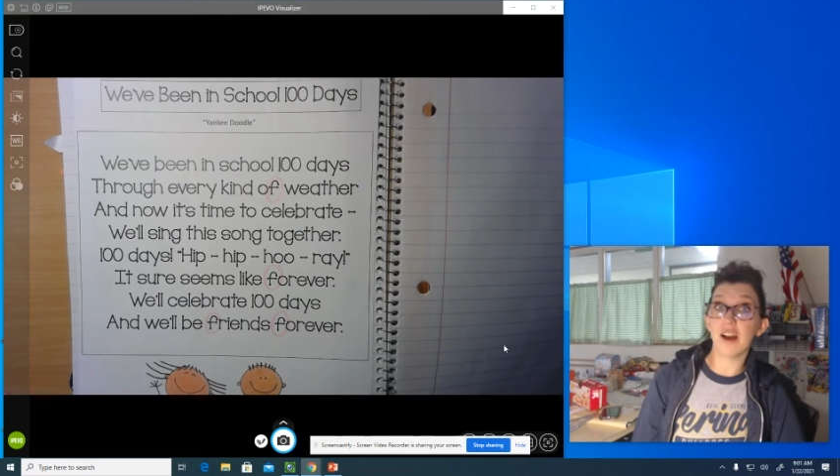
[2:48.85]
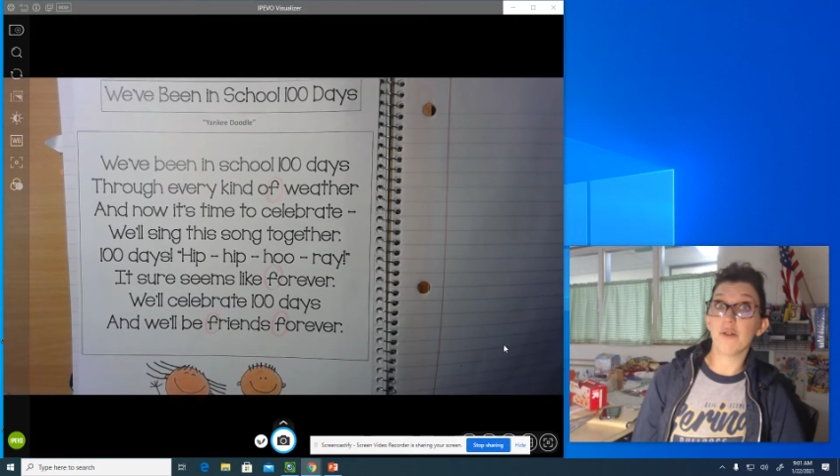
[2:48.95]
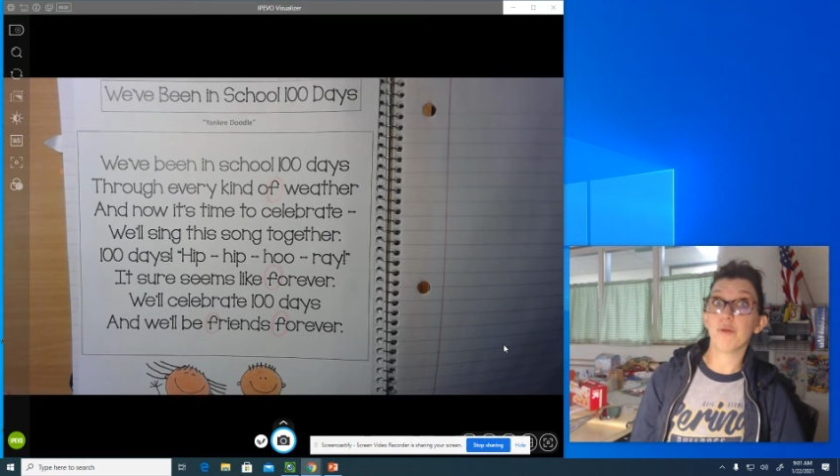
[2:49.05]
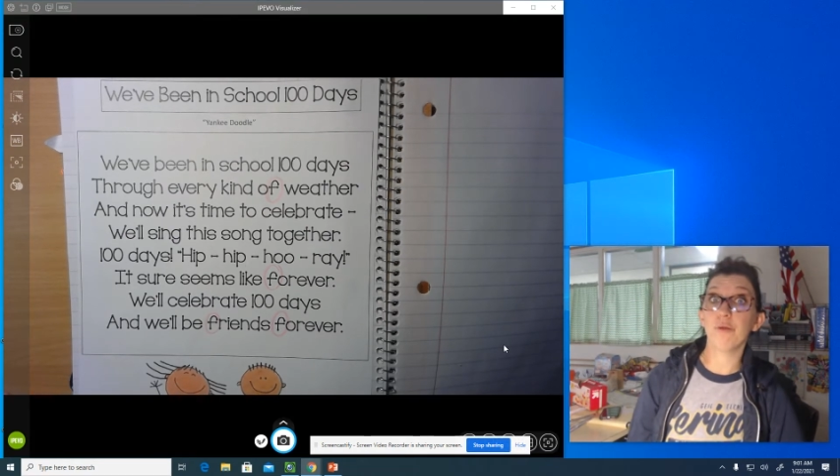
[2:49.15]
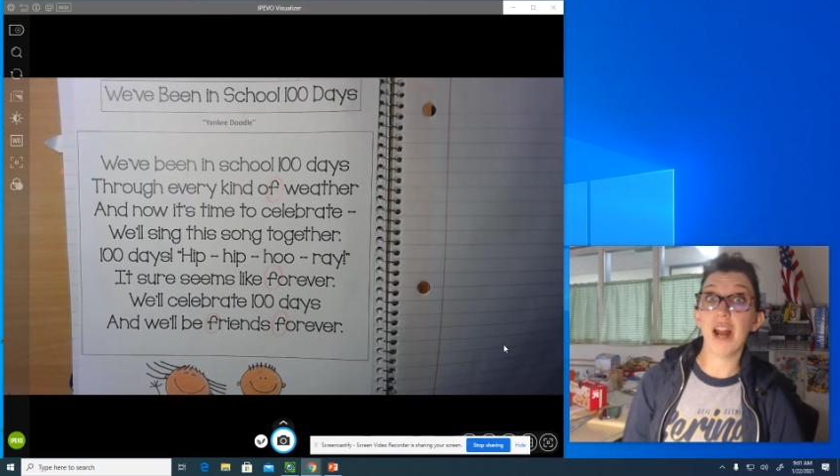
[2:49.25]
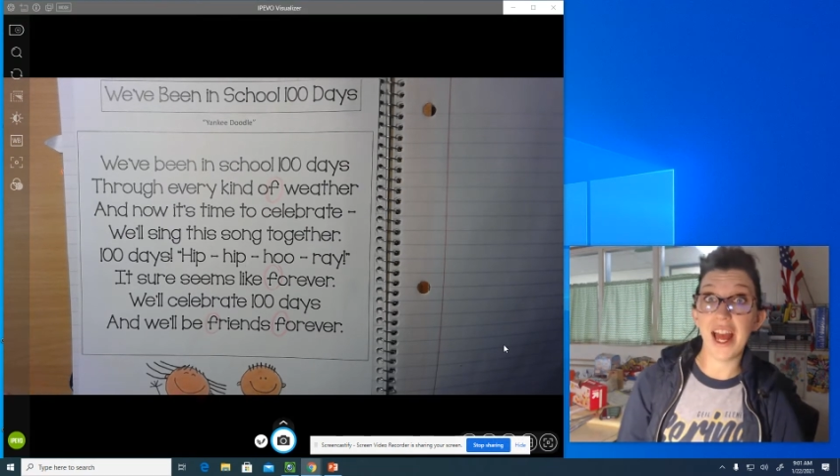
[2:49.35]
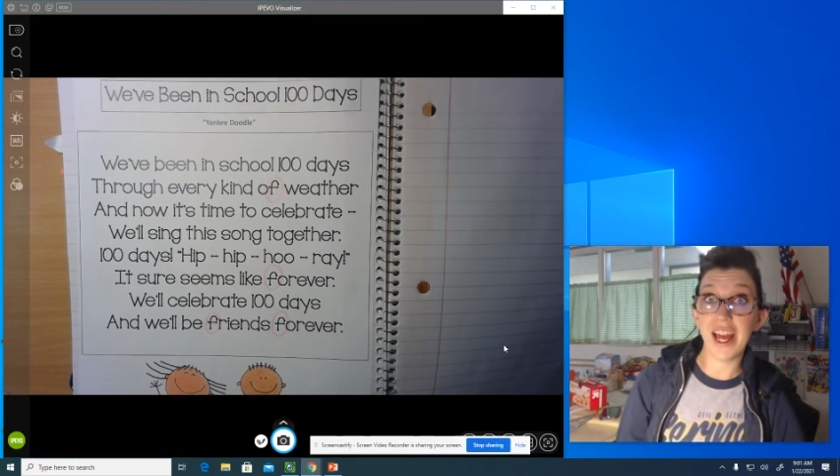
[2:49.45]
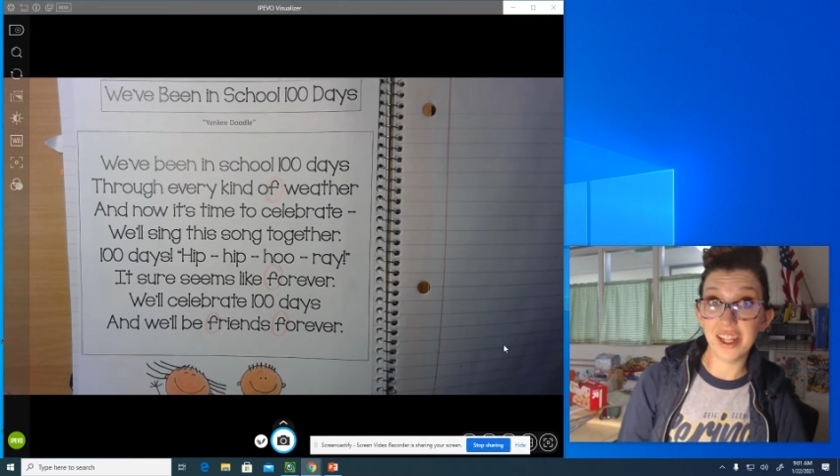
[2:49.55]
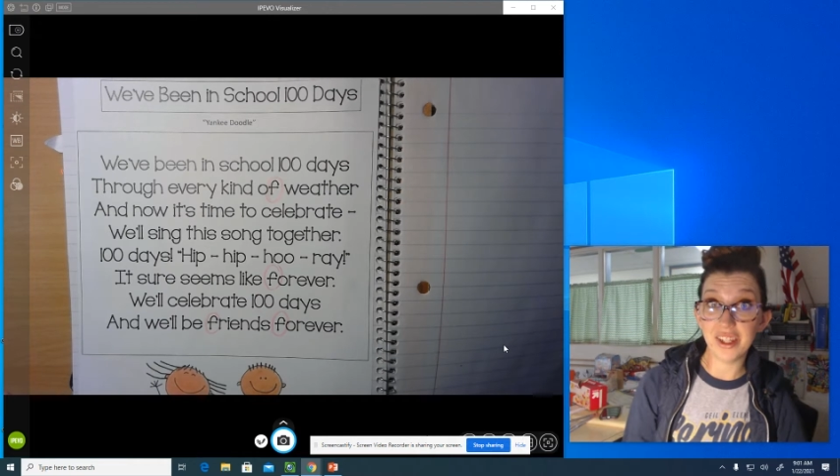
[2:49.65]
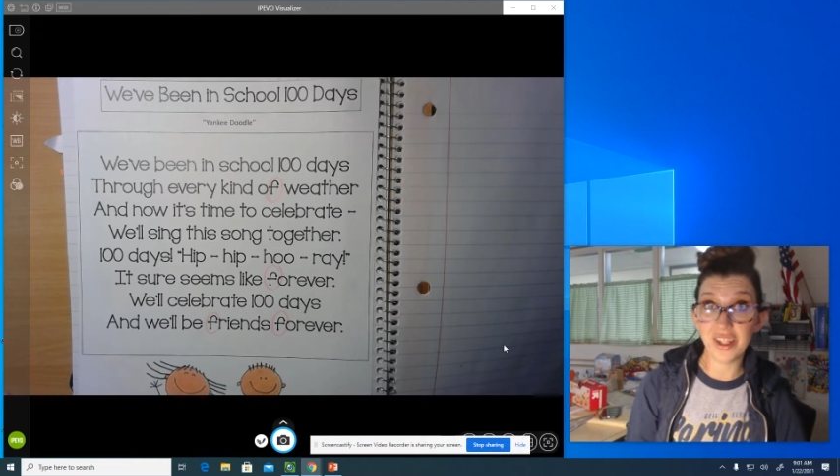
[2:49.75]

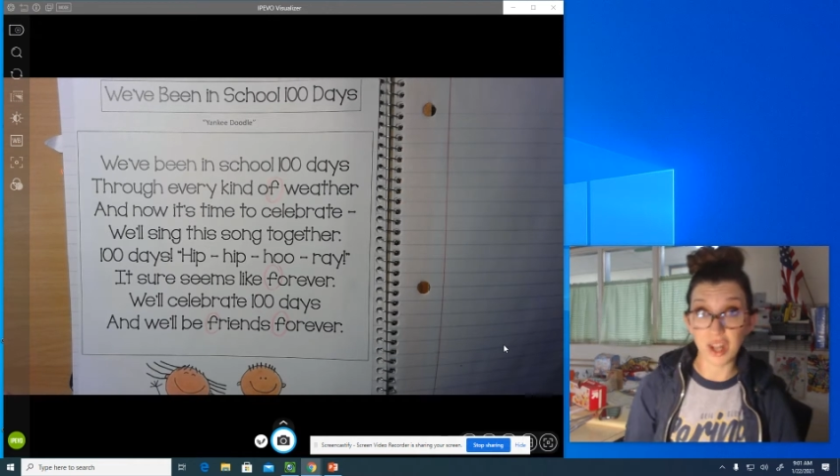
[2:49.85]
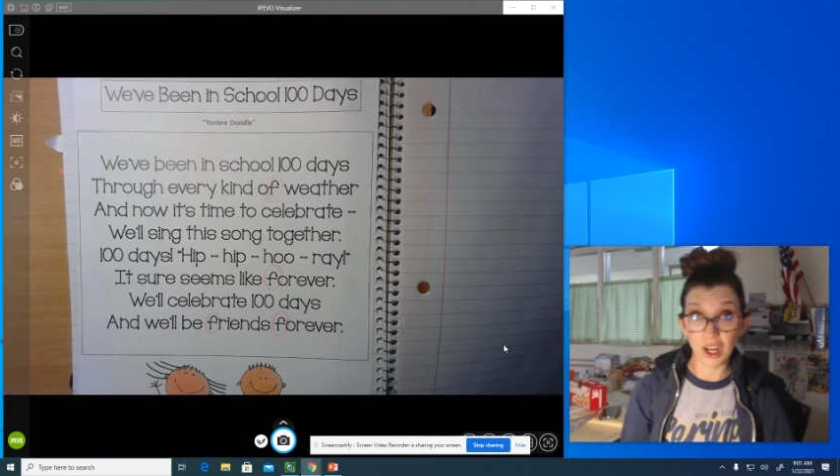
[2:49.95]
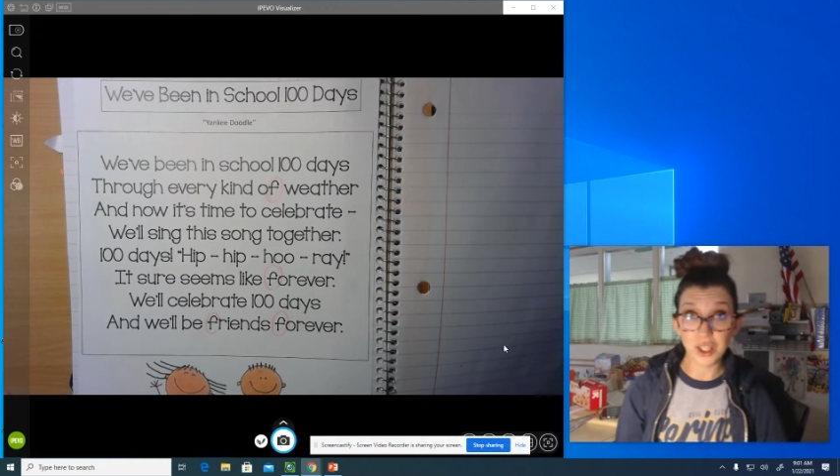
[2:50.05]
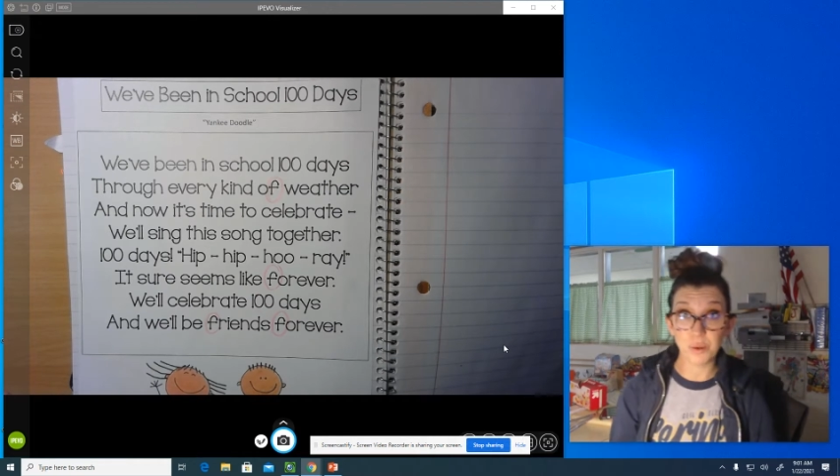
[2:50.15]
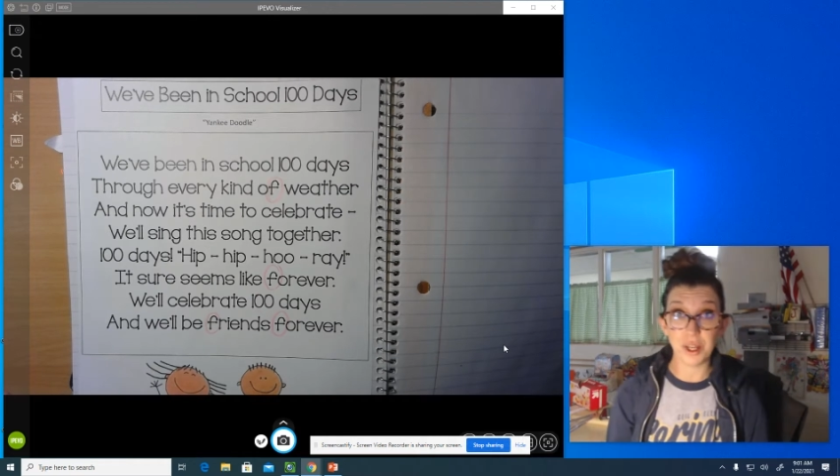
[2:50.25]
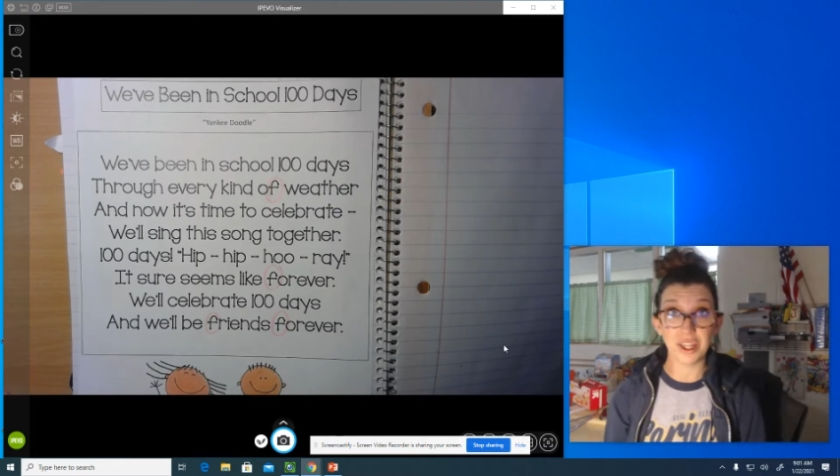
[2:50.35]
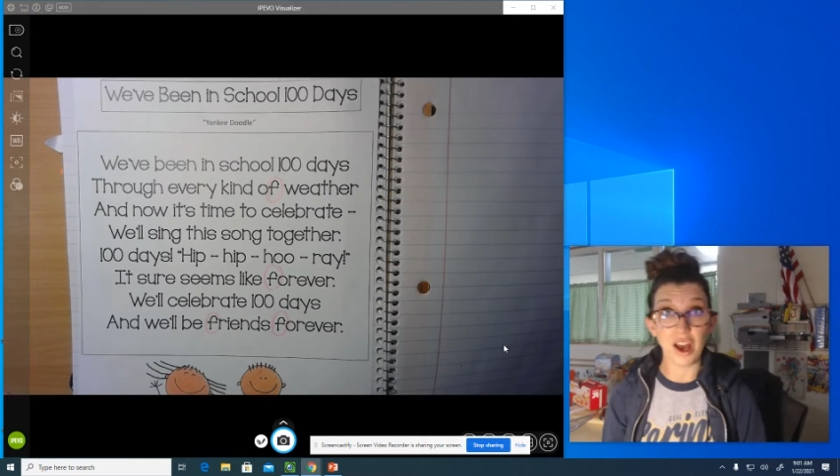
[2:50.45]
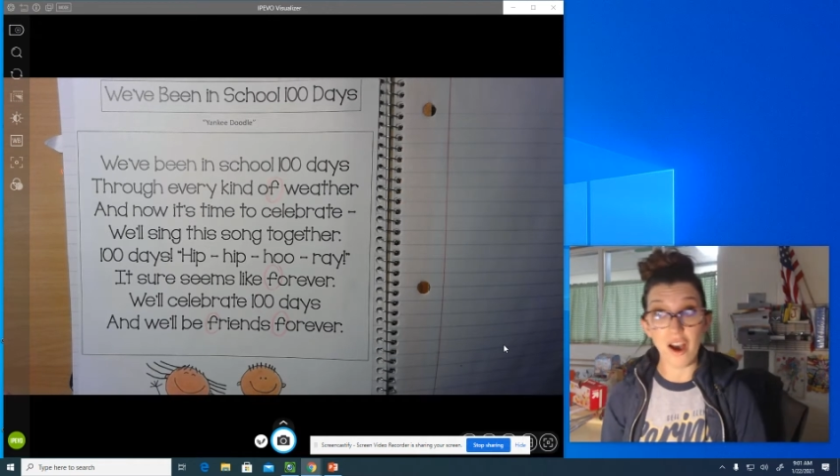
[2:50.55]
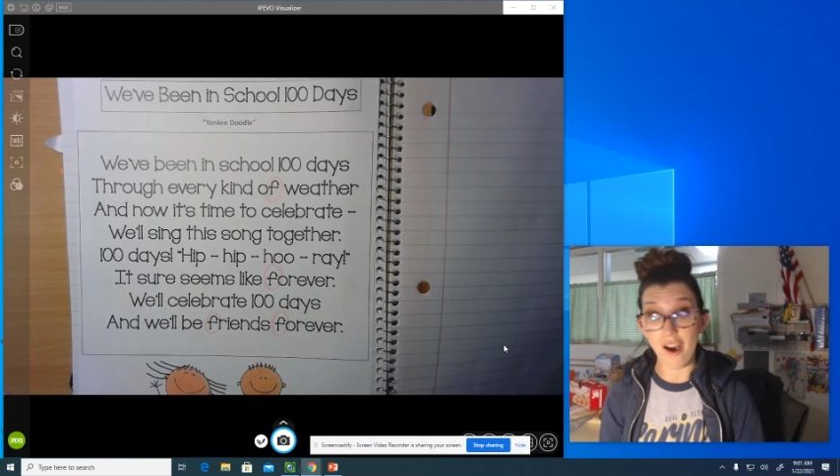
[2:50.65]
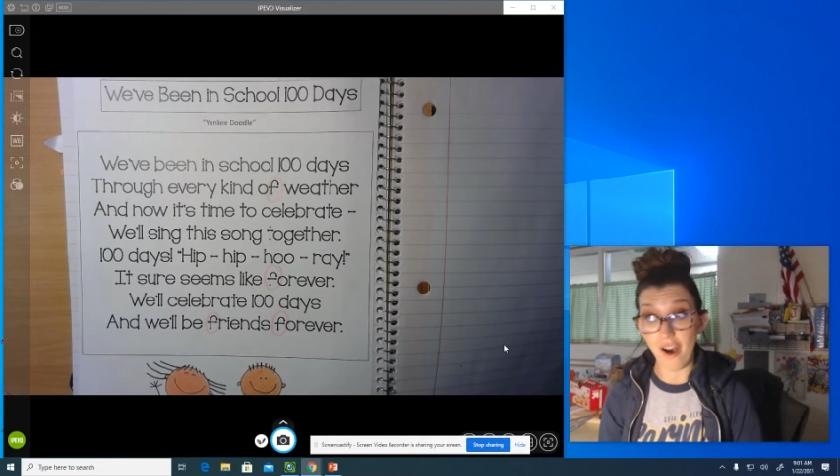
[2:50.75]
red starts with
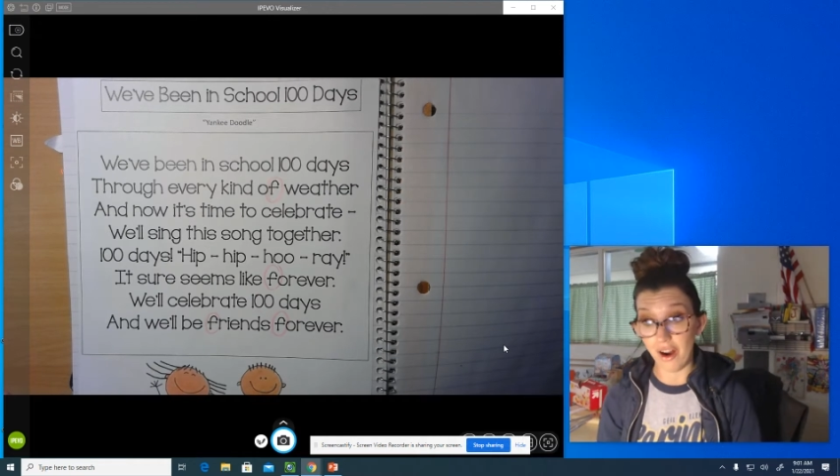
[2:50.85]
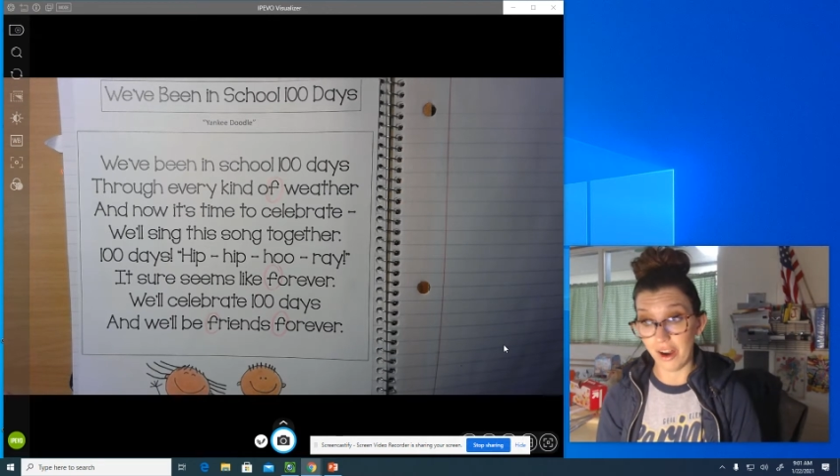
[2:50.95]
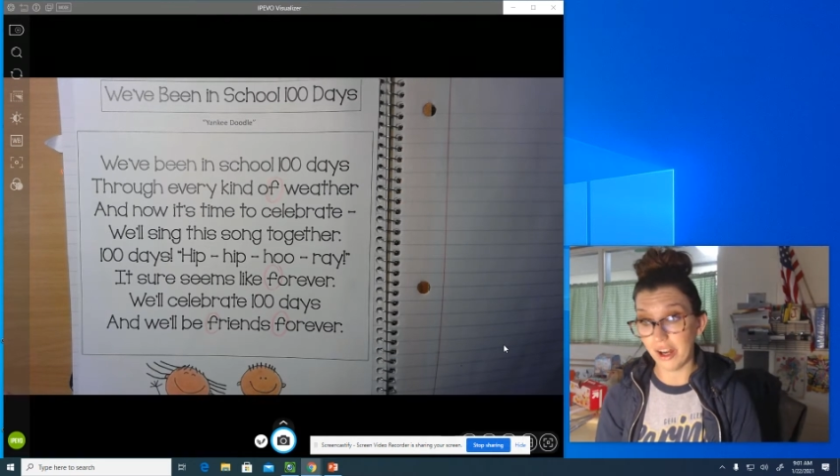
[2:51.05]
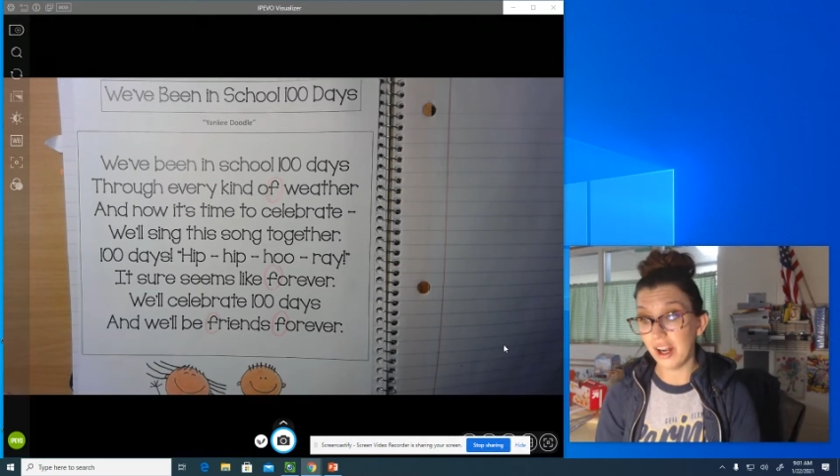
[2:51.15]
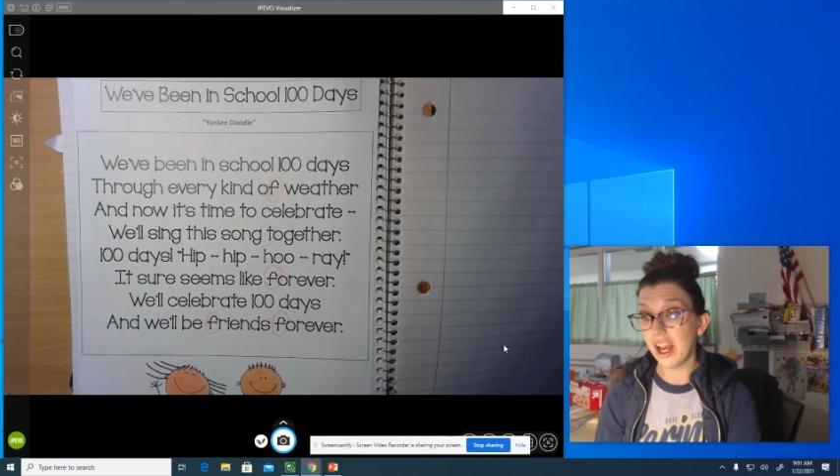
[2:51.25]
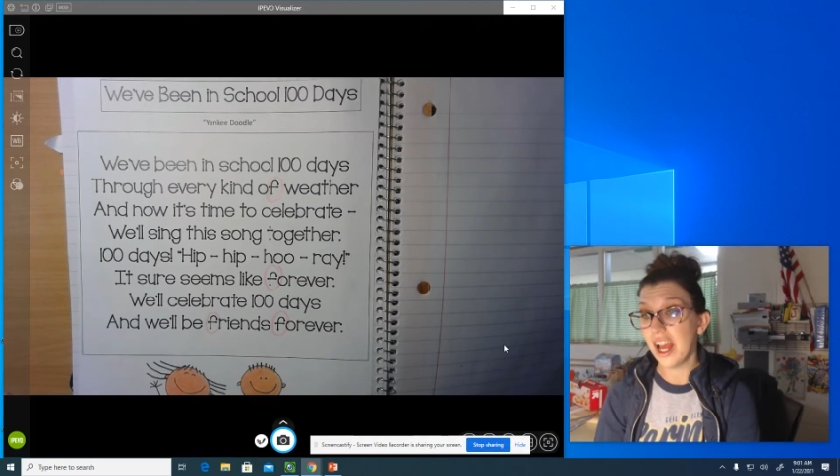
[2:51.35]
R.